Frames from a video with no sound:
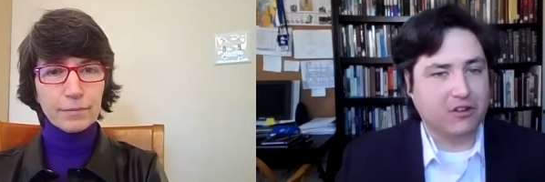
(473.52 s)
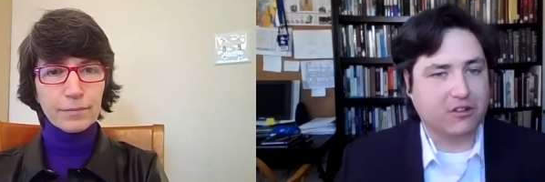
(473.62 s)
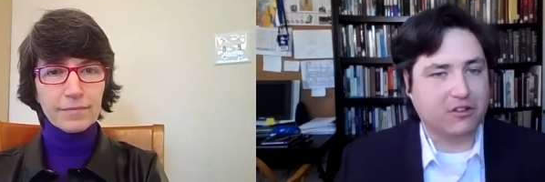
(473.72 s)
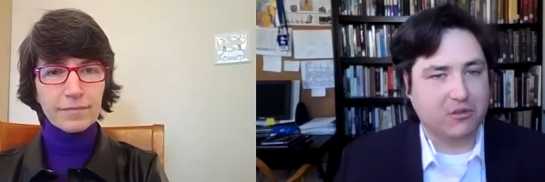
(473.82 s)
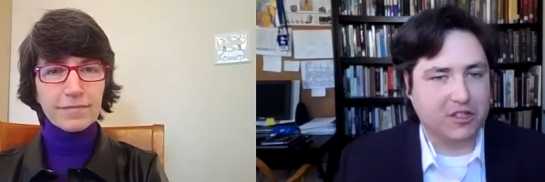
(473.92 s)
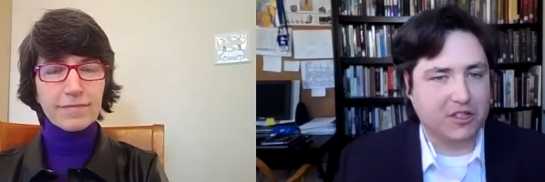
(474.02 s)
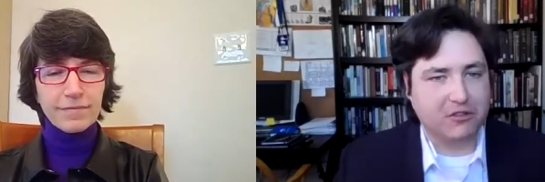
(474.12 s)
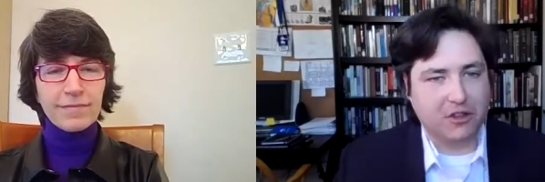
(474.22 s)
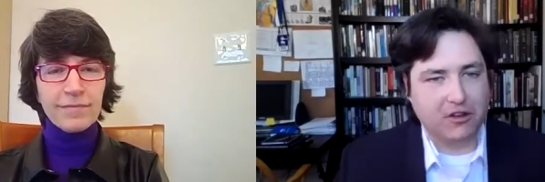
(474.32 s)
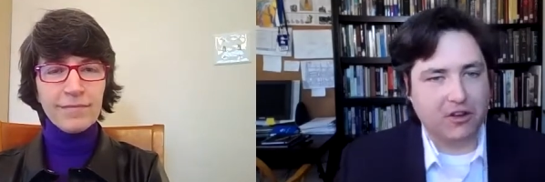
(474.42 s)
Speaker 1: first, what
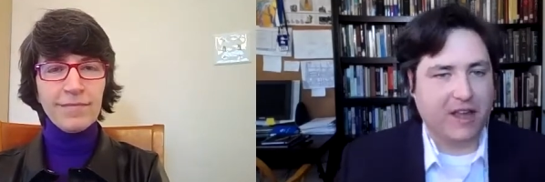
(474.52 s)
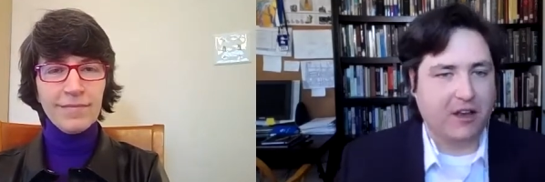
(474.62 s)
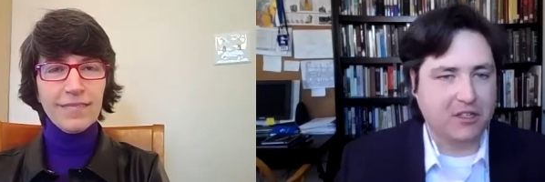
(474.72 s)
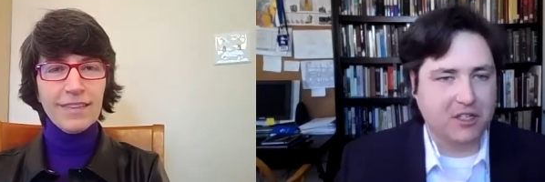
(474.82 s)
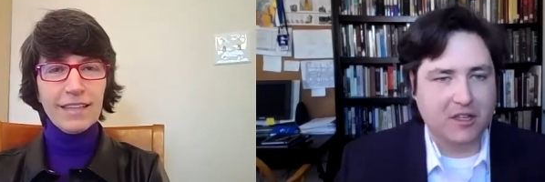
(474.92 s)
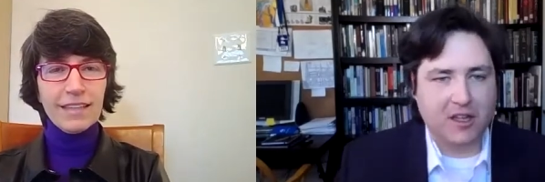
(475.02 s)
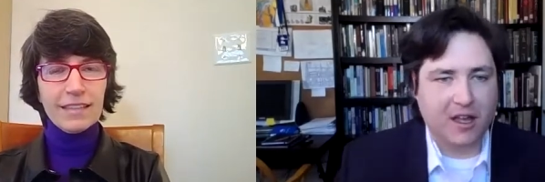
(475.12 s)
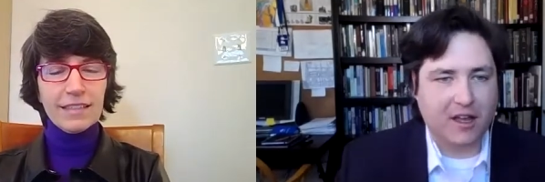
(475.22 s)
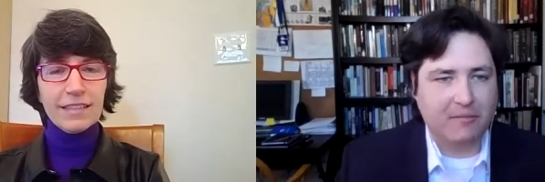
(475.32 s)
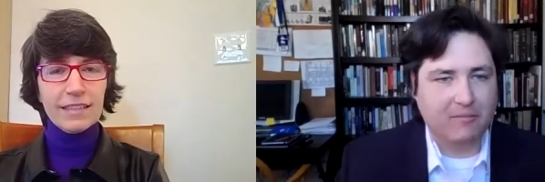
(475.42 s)
did you learn about
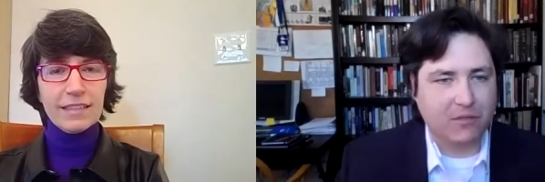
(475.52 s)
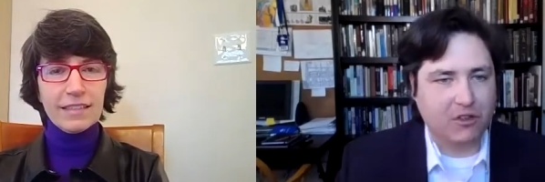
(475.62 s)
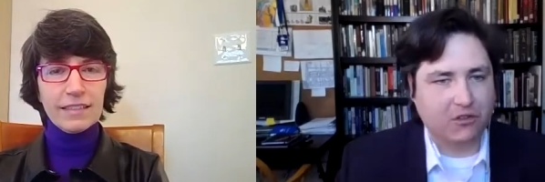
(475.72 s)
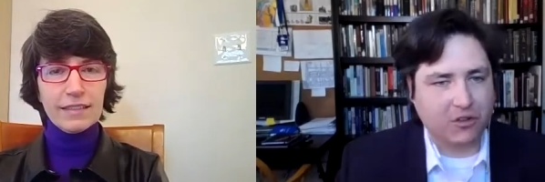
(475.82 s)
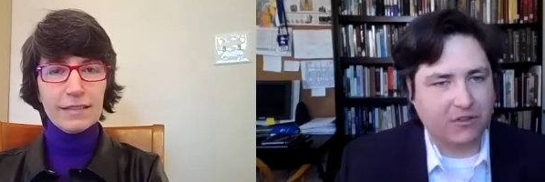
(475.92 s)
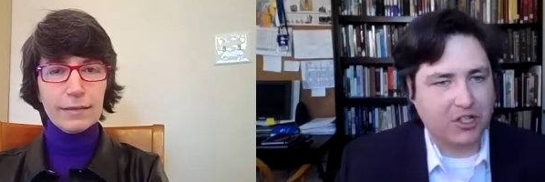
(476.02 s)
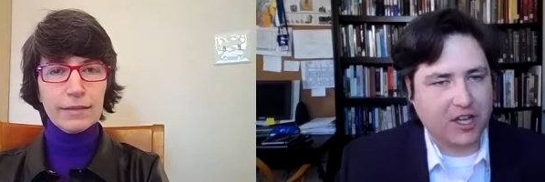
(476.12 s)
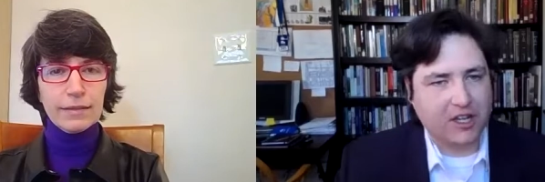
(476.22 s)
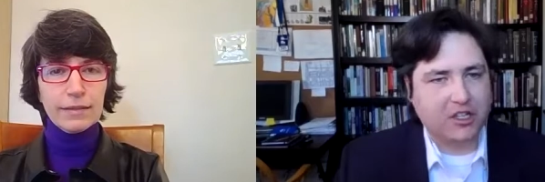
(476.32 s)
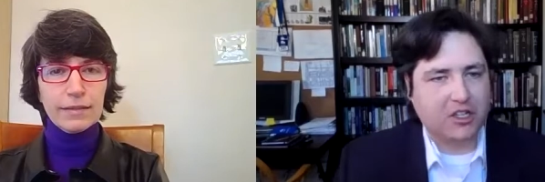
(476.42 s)
um, the sort
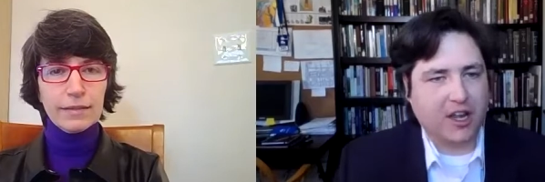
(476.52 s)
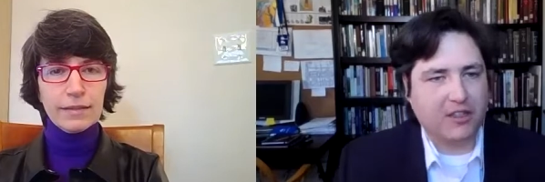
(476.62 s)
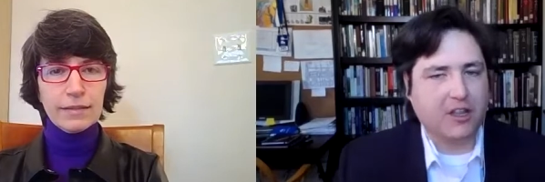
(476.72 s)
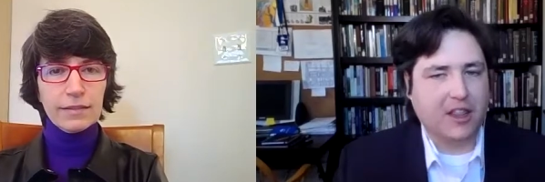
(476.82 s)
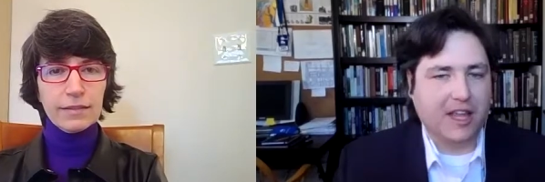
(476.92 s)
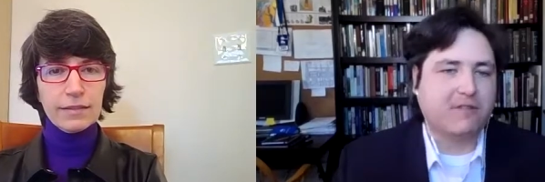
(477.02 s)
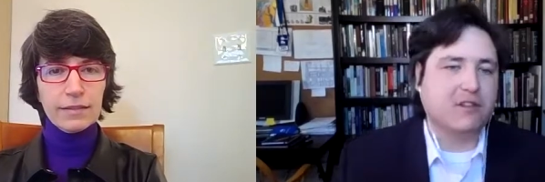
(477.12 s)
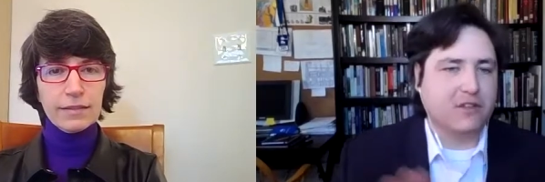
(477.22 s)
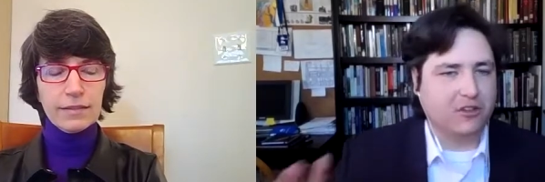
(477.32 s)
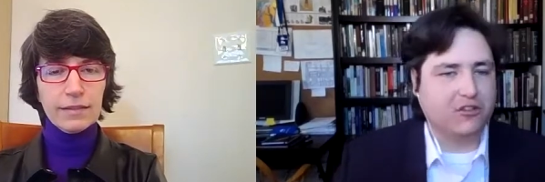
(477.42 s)
of change at the
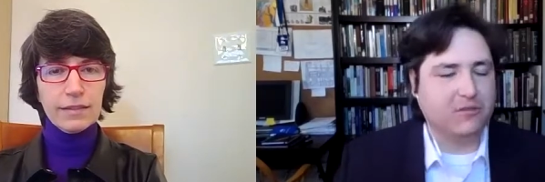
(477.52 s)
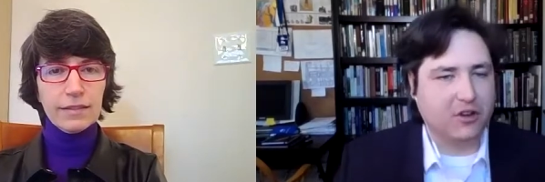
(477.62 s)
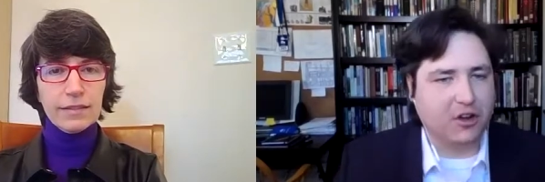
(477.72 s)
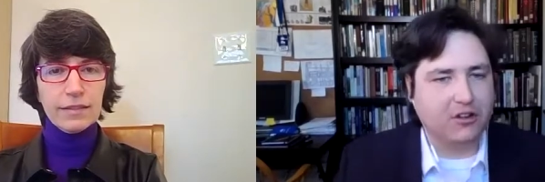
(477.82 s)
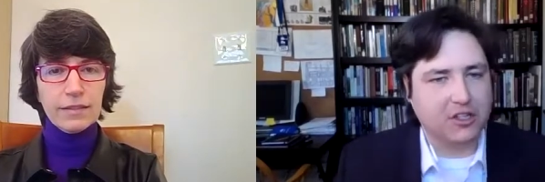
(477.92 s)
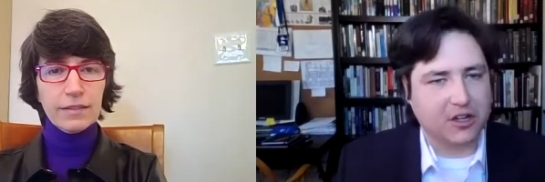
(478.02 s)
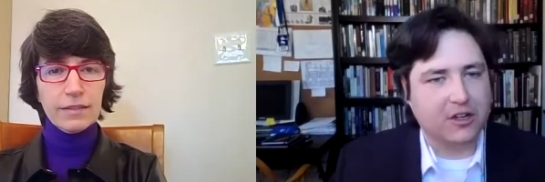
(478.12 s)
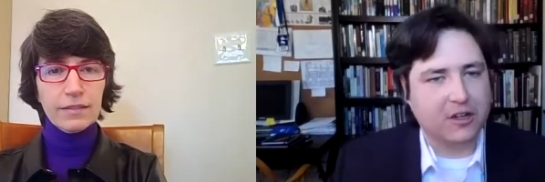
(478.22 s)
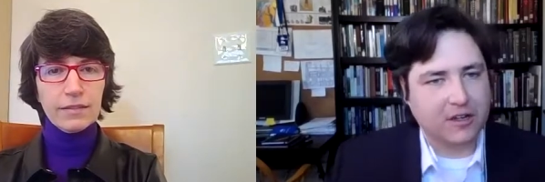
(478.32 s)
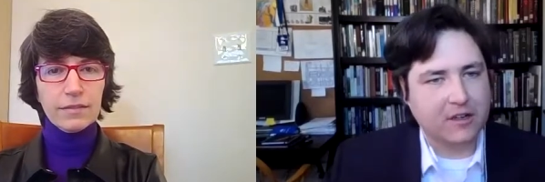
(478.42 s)
level of consumer
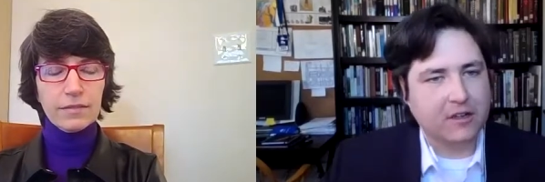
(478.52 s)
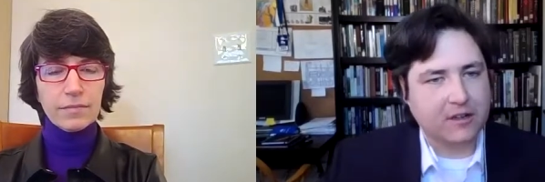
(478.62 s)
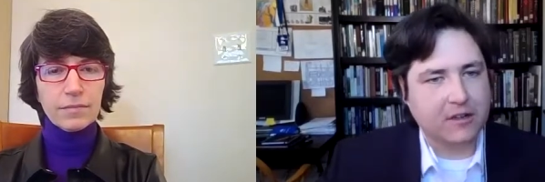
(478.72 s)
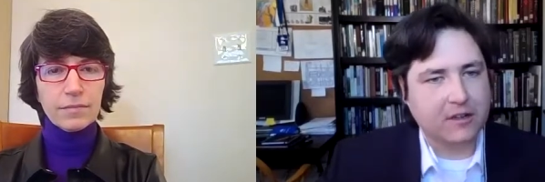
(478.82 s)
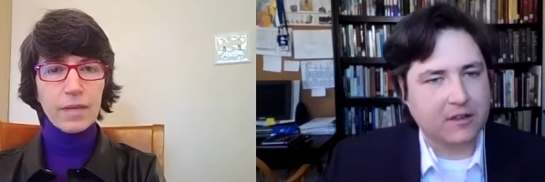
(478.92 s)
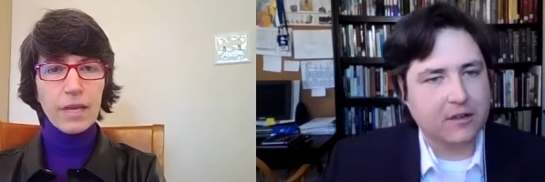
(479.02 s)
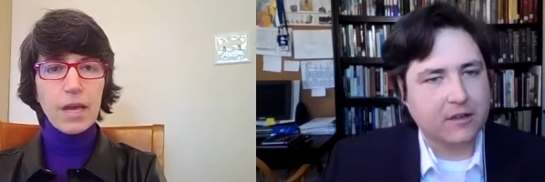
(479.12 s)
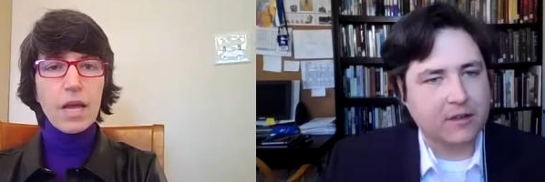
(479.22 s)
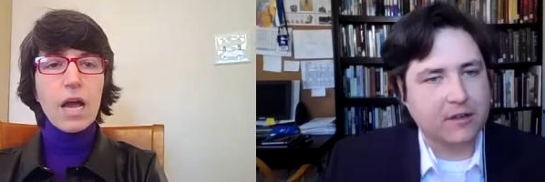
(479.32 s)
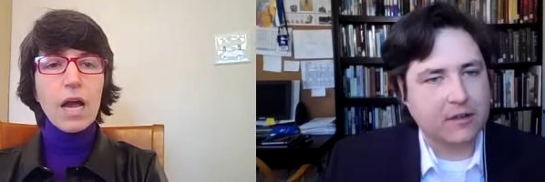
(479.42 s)
culture?
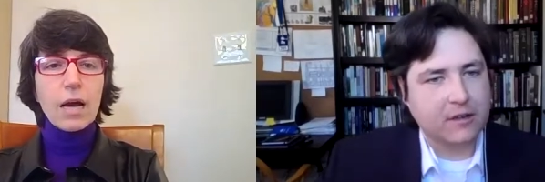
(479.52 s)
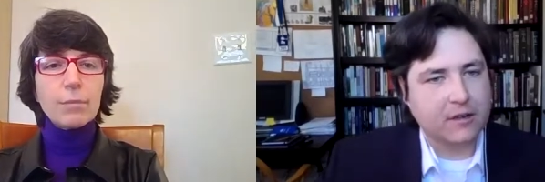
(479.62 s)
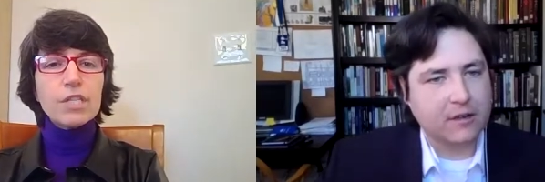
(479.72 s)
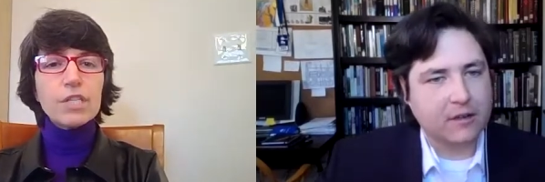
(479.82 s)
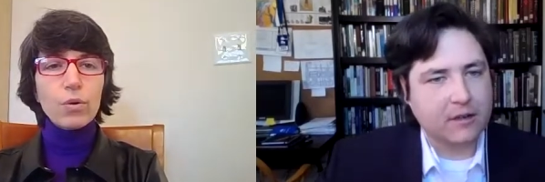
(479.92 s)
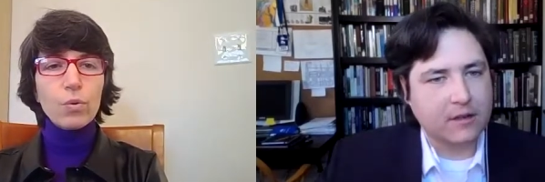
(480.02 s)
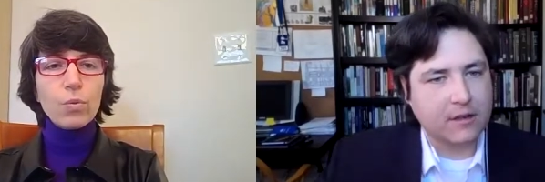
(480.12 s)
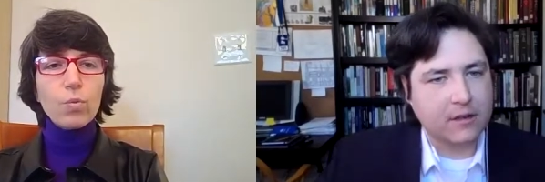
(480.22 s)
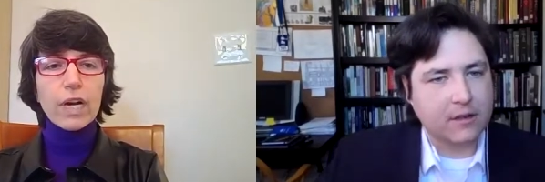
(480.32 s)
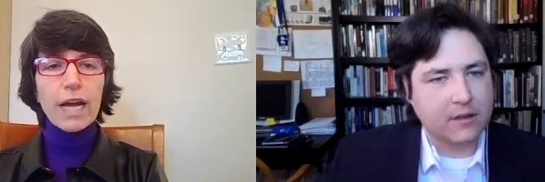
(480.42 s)
Speaker 2: Um,
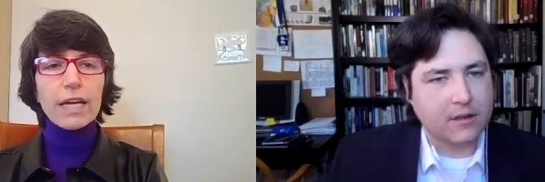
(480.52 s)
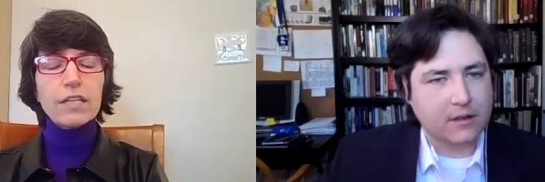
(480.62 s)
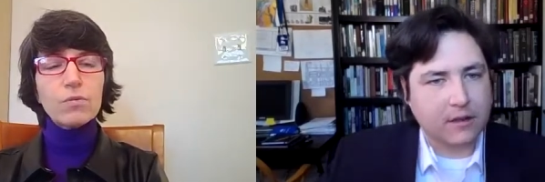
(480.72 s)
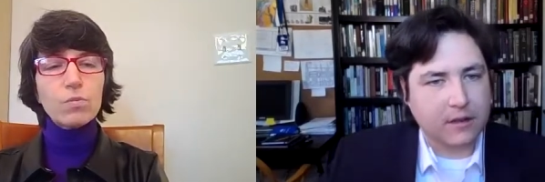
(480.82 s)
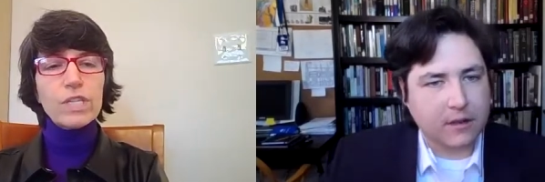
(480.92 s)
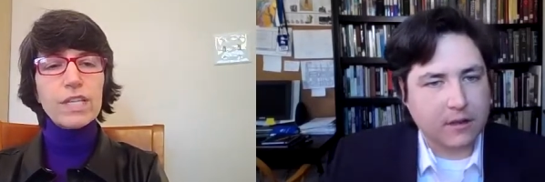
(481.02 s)
so what I was